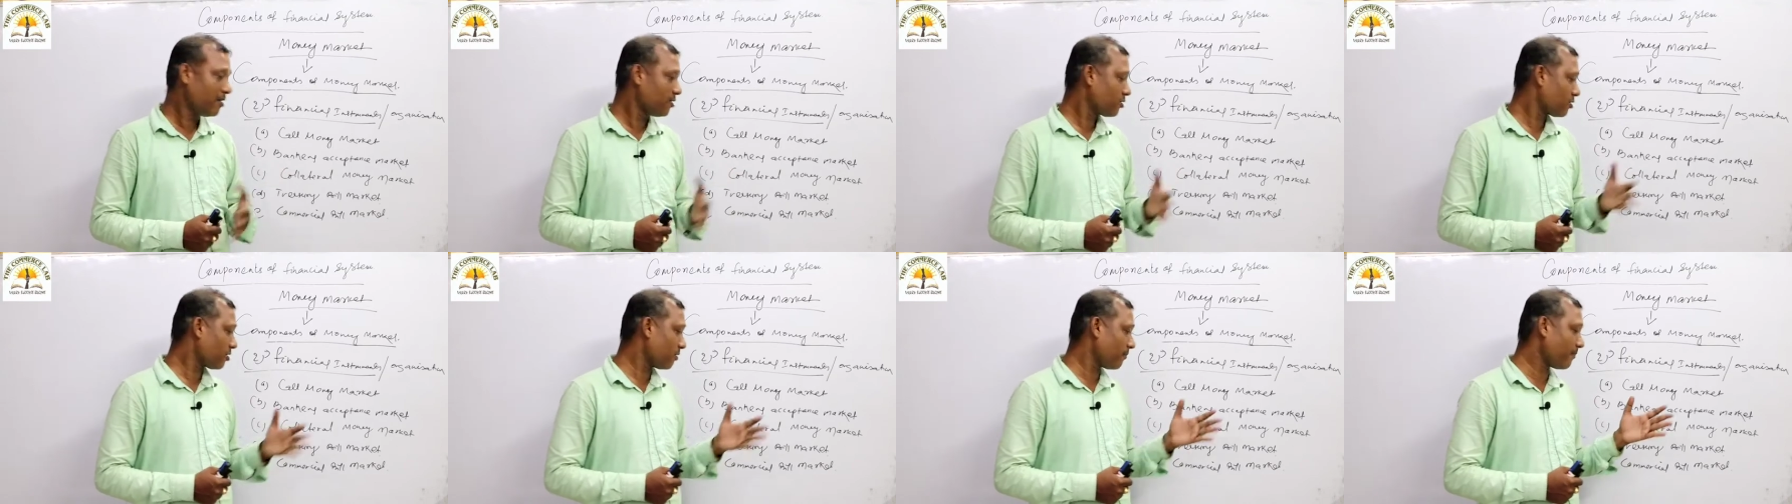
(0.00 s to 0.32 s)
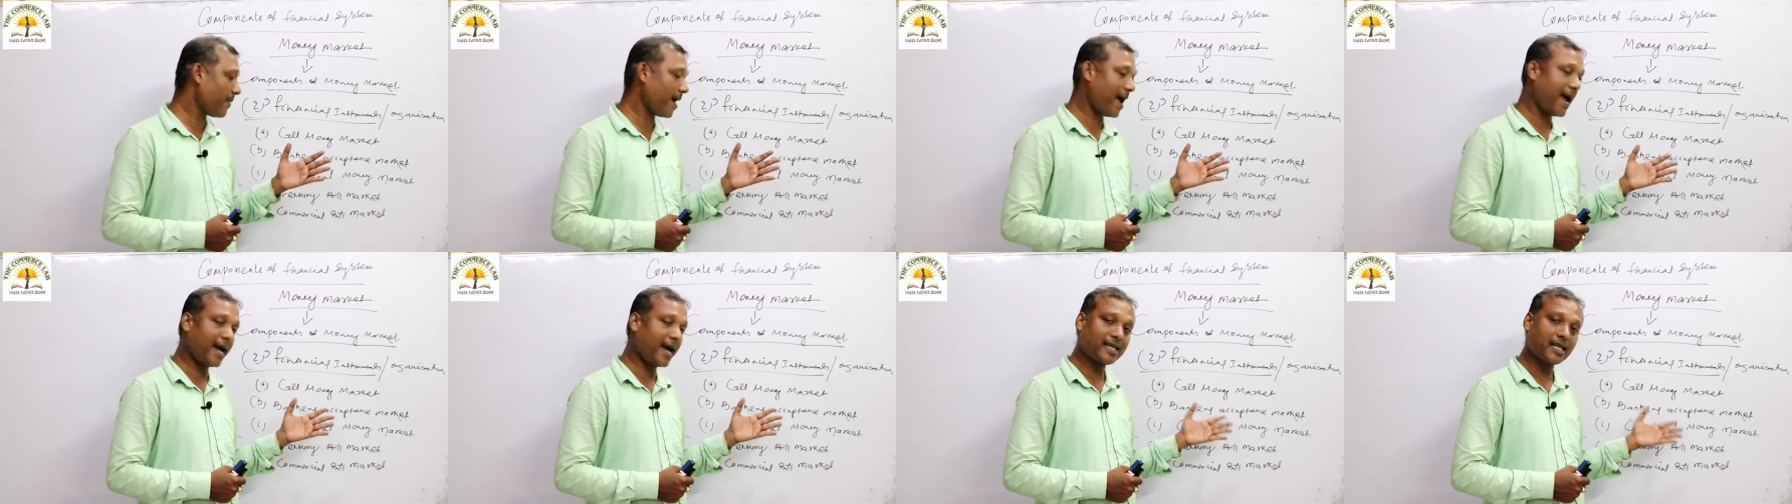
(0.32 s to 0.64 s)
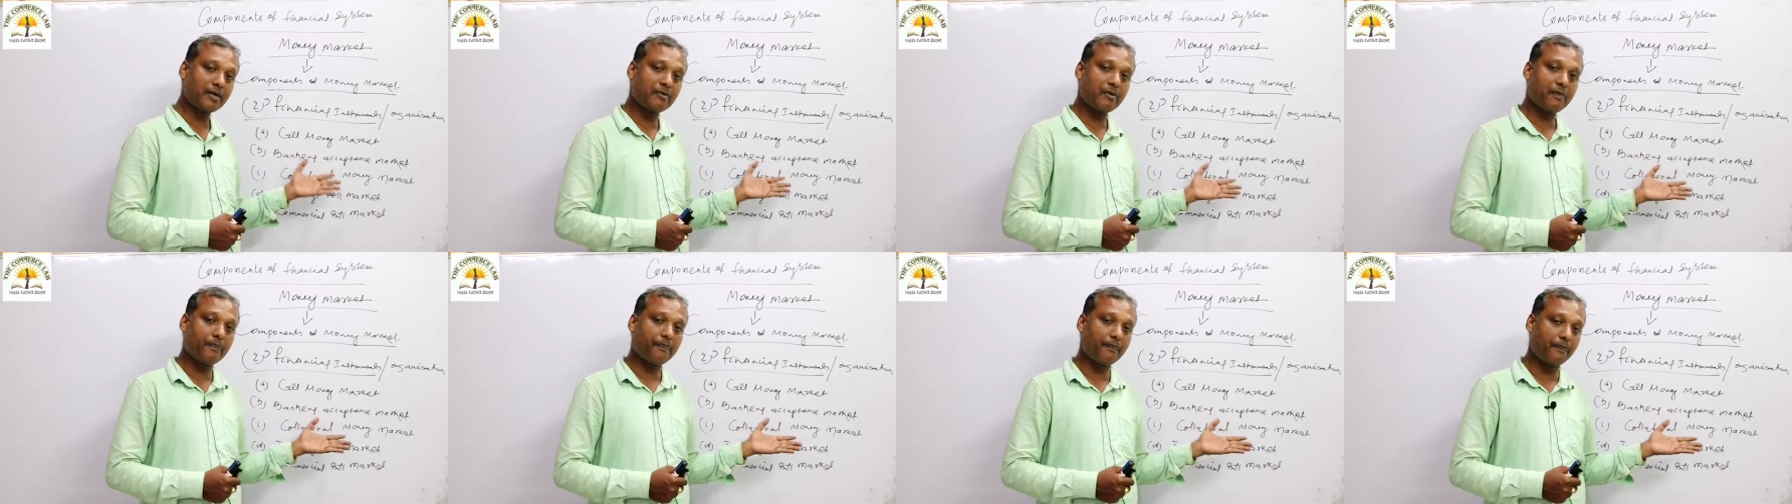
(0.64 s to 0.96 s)
So banks
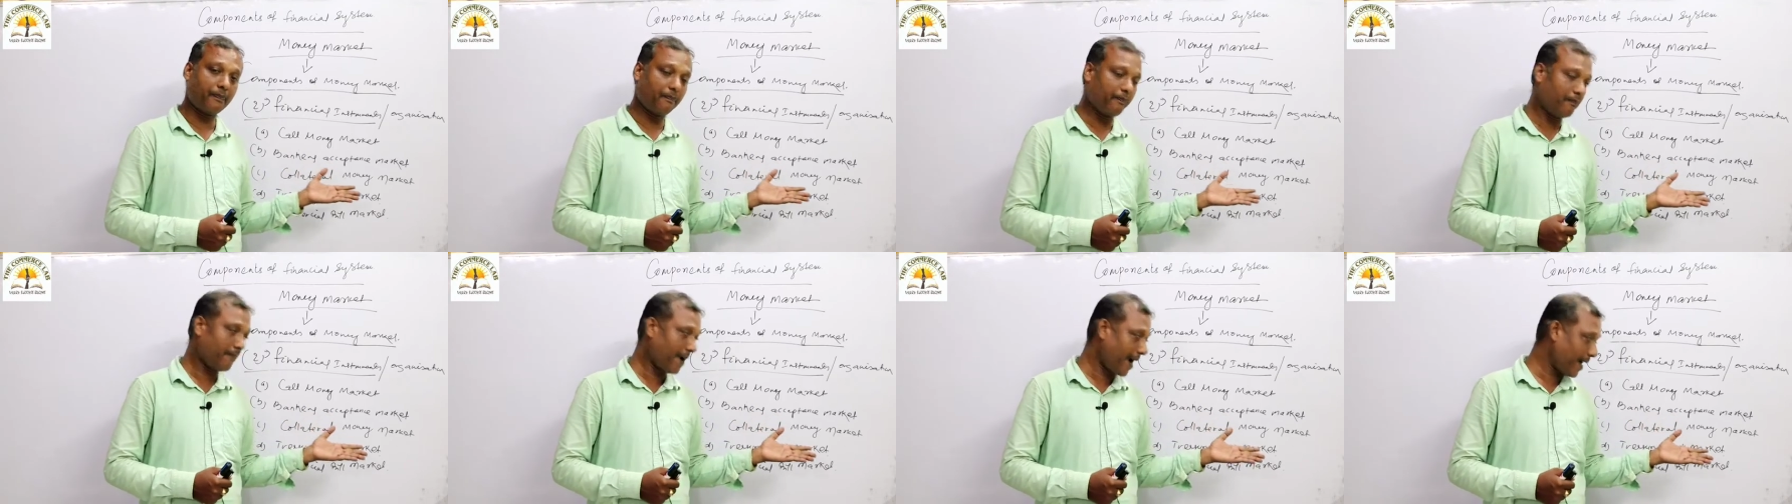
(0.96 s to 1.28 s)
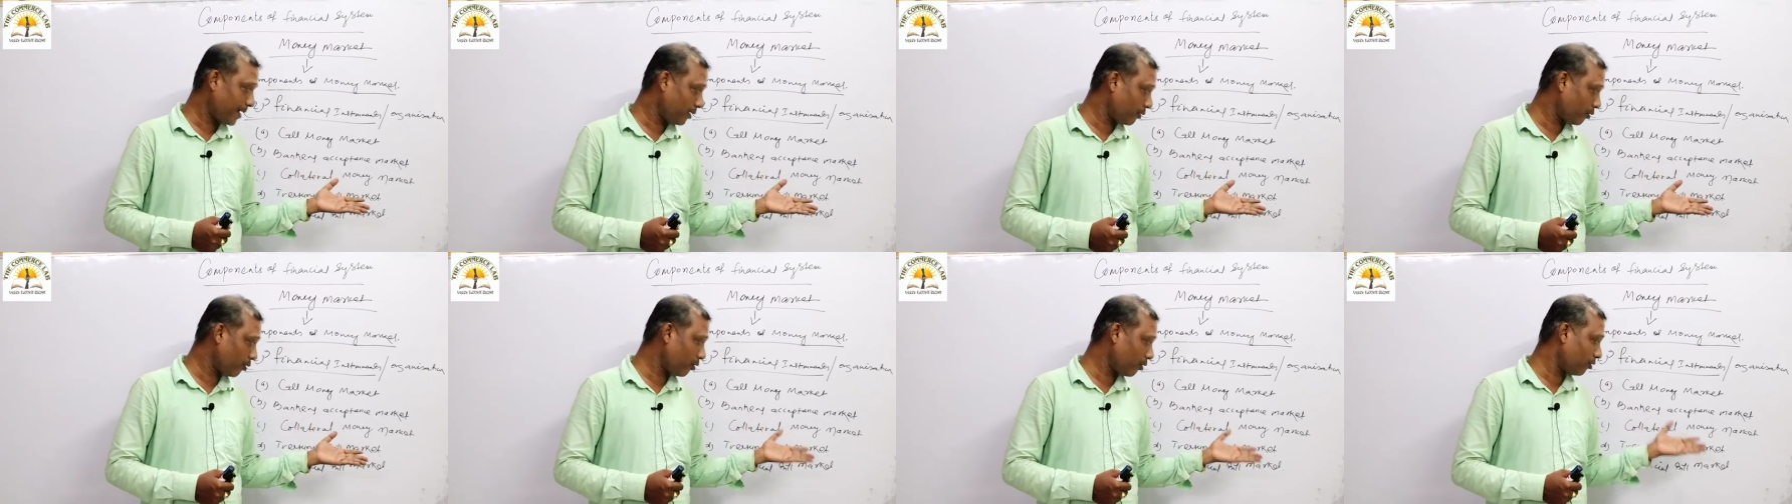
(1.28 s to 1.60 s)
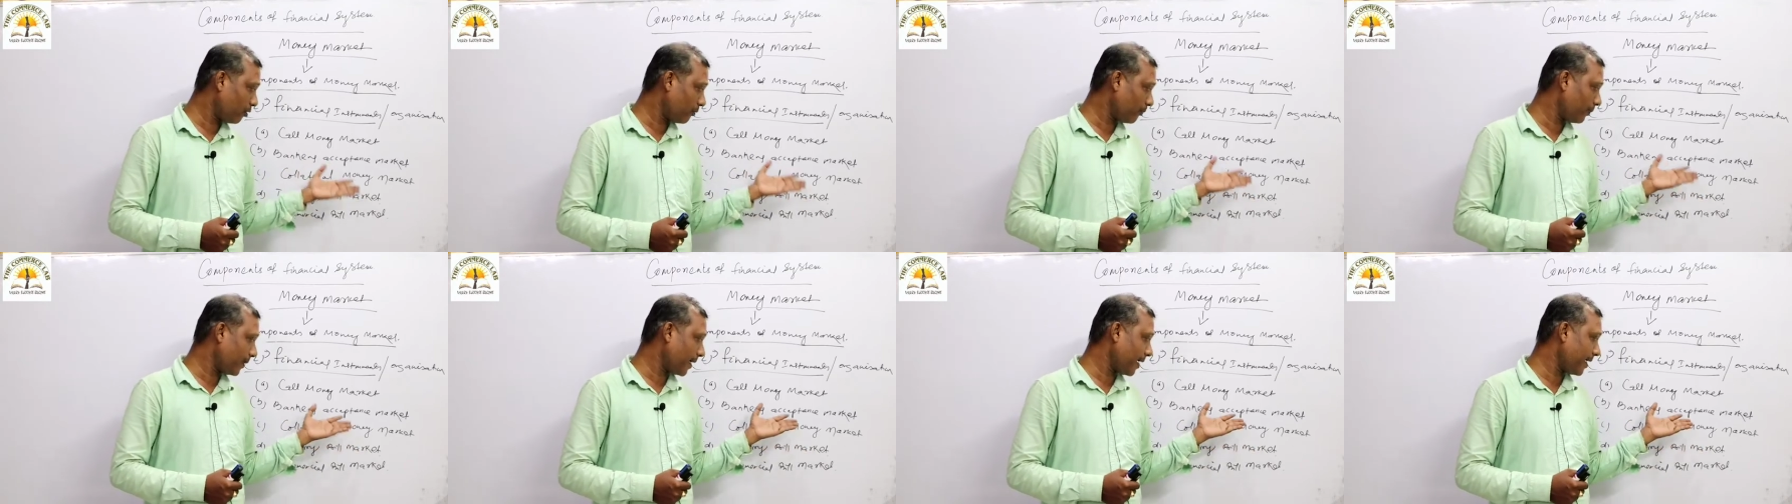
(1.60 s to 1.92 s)
have a main role to